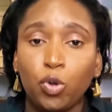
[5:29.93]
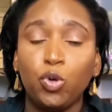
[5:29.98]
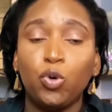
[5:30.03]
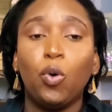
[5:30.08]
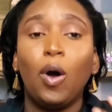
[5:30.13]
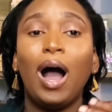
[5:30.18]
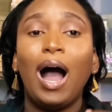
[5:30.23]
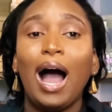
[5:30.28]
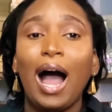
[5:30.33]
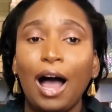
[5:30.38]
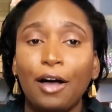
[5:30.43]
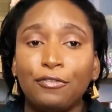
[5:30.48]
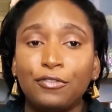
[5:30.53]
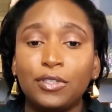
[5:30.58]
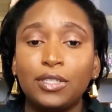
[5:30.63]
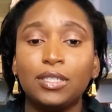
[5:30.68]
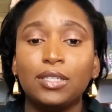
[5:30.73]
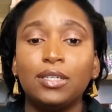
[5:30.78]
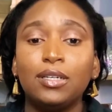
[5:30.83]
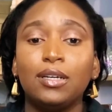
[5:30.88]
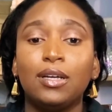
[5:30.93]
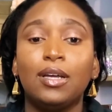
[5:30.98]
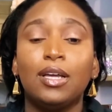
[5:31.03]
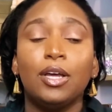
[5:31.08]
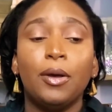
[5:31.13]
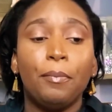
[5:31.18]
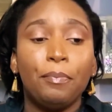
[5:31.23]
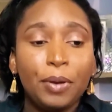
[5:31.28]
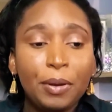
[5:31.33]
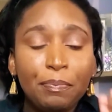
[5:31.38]
You have to
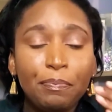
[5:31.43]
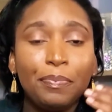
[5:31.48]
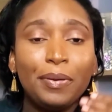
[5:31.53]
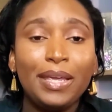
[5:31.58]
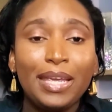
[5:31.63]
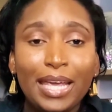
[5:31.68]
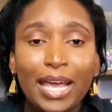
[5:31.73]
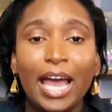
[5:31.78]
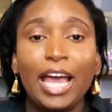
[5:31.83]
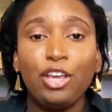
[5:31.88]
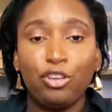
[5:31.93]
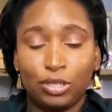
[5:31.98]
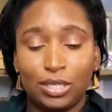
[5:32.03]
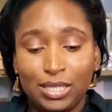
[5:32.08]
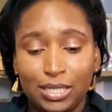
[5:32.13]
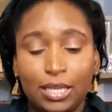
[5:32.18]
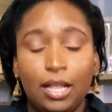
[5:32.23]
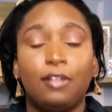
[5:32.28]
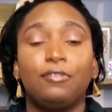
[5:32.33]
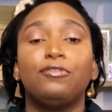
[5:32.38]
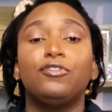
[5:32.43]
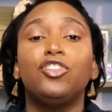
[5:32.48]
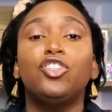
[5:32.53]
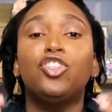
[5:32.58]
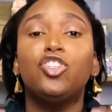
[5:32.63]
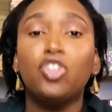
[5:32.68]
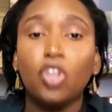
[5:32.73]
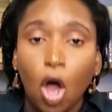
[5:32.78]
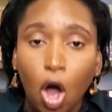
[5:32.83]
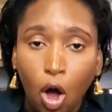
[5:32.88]
prepare yourself
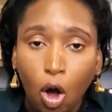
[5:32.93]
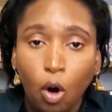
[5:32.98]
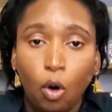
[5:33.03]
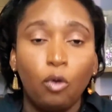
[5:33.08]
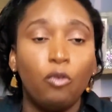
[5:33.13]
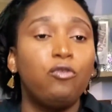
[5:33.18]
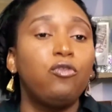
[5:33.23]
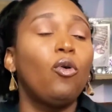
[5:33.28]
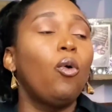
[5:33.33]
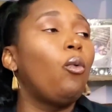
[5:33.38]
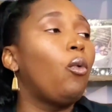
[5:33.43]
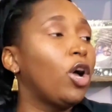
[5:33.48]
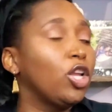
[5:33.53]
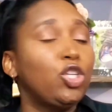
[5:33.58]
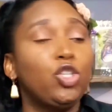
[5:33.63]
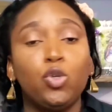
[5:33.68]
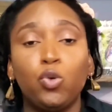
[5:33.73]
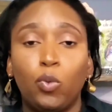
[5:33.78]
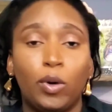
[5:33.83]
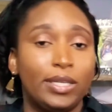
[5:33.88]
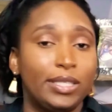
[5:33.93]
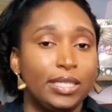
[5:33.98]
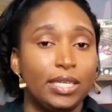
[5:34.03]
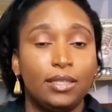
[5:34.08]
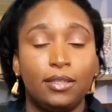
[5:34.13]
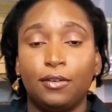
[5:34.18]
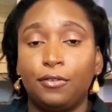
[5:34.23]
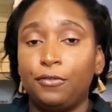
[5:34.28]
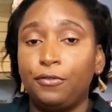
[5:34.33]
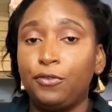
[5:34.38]
now for what you want
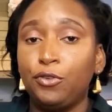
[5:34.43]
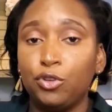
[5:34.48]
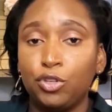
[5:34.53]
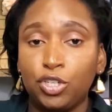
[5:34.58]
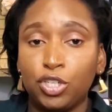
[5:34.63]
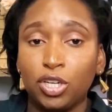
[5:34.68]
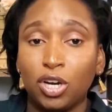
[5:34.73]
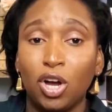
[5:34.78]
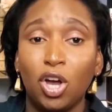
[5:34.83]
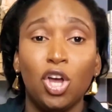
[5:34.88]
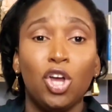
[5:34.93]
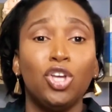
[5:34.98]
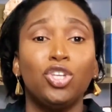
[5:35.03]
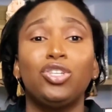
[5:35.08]
in the future.